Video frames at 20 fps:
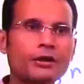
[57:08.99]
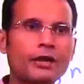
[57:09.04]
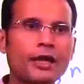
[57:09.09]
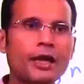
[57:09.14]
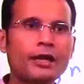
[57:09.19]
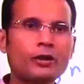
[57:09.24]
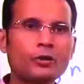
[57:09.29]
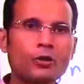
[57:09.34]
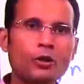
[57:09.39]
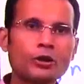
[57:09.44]

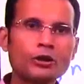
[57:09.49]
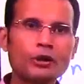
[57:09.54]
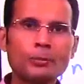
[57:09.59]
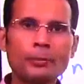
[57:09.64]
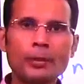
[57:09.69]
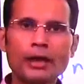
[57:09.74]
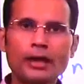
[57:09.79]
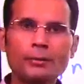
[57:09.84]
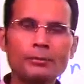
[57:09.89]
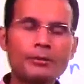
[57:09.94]
and all the
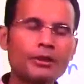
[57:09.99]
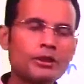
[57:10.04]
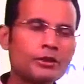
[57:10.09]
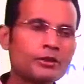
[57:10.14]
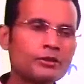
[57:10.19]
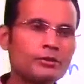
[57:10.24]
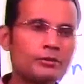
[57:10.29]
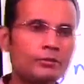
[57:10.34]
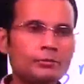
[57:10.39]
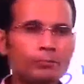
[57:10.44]

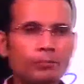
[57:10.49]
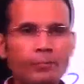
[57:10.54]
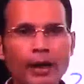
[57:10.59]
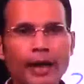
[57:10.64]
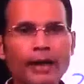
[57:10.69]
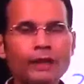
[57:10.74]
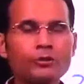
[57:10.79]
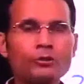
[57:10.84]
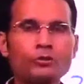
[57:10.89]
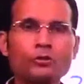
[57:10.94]
parameters
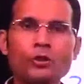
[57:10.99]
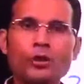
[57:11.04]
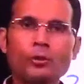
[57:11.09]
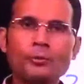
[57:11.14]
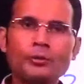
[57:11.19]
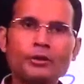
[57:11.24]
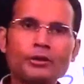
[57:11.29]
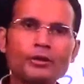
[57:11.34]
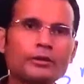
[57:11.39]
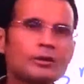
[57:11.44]
back to
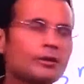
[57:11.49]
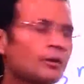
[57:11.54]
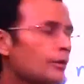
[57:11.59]
normal.